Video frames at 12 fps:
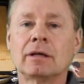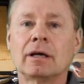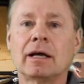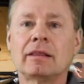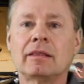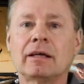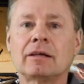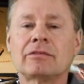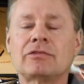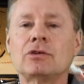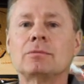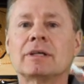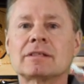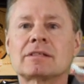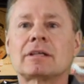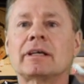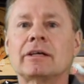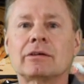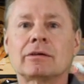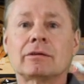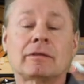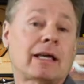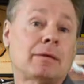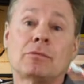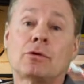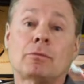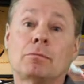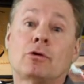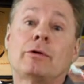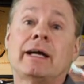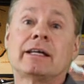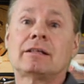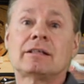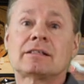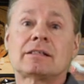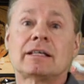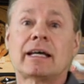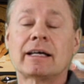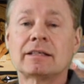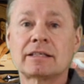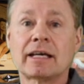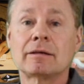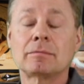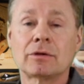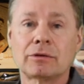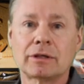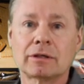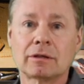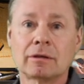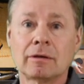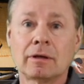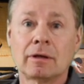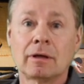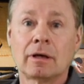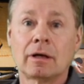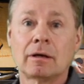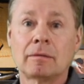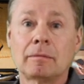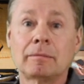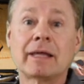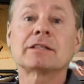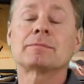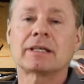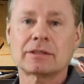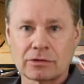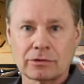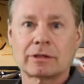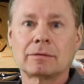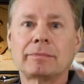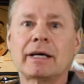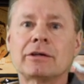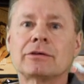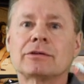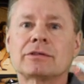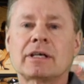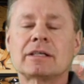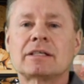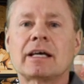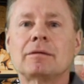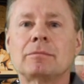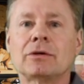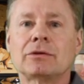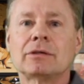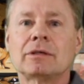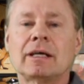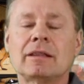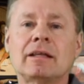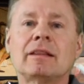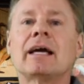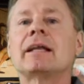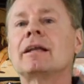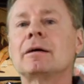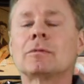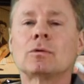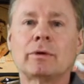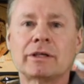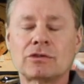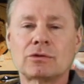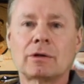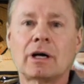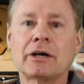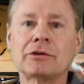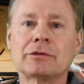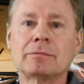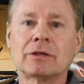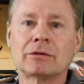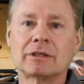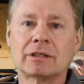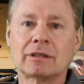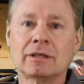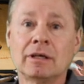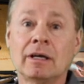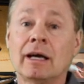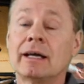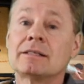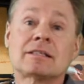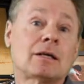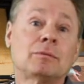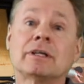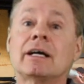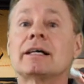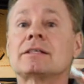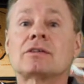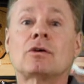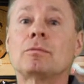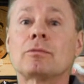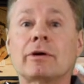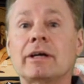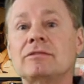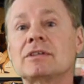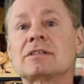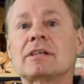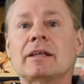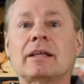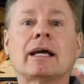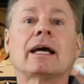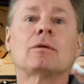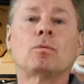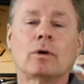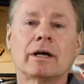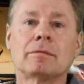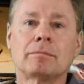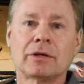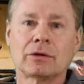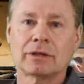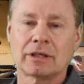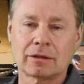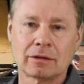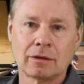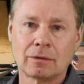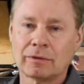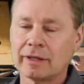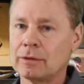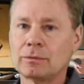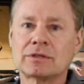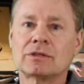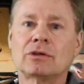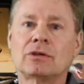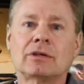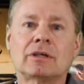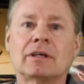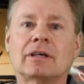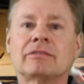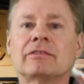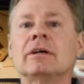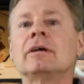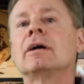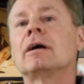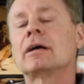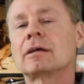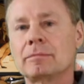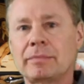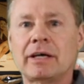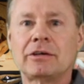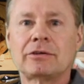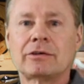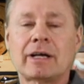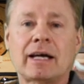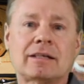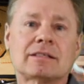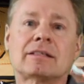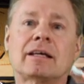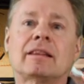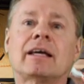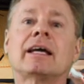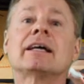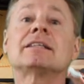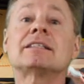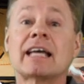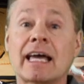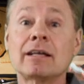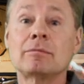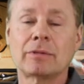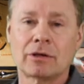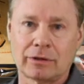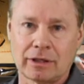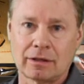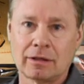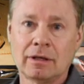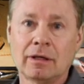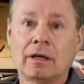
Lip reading: And then a few months later, they miraculously had 10 million. That's because their competitors had 10 million. And then that number went to 100 million, and someone got so brave to say they had 1 billion. Well, that wasn't good enough. A competitor had to say they had 10 billion.